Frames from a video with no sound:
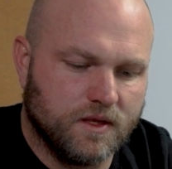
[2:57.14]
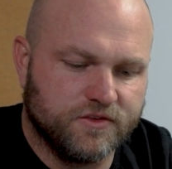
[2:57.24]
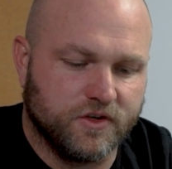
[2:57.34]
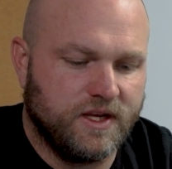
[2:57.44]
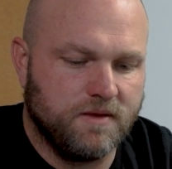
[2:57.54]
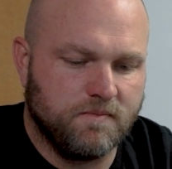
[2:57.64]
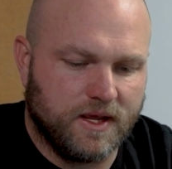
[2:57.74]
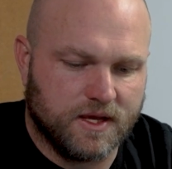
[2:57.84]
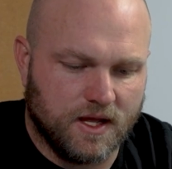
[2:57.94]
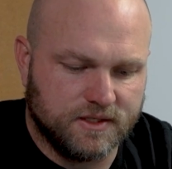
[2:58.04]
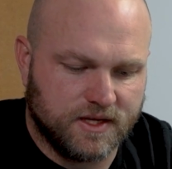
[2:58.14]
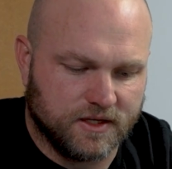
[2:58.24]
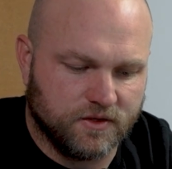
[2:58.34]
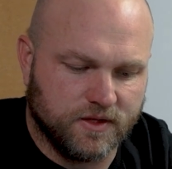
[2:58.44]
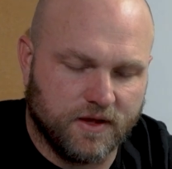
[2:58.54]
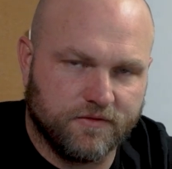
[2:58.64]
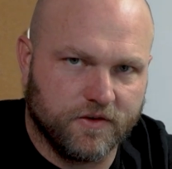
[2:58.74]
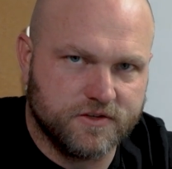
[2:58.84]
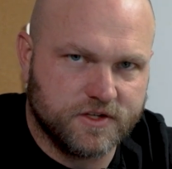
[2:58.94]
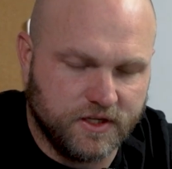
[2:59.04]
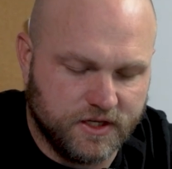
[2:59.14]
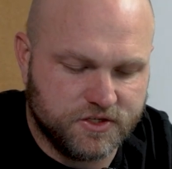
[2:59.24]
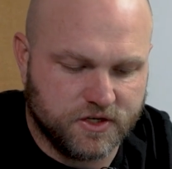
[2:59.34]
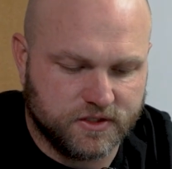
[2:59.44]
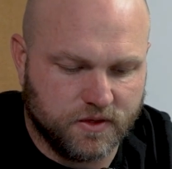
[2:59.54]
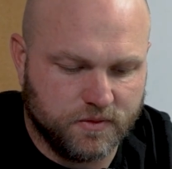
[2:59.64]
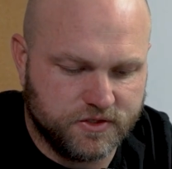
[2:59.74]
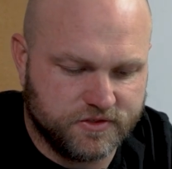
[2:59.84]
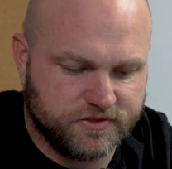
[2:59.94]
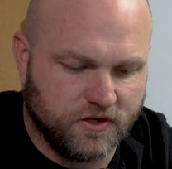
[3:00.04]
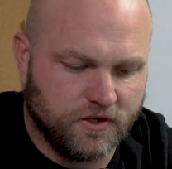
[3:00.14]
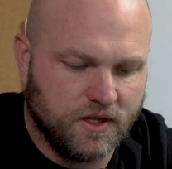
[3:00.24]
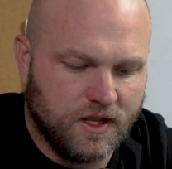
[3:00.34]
he didn't make contact on that first clean and jerk that we just saw.